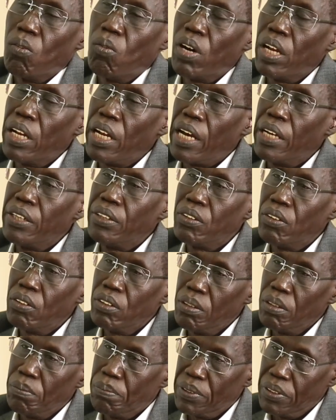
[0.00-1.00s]
Well, I
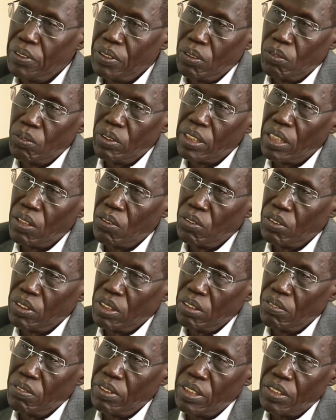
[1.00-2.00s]
told the president when I was
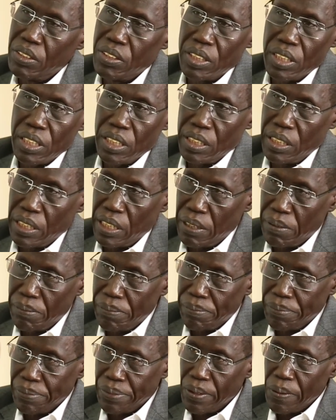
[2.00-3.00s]
given the second term,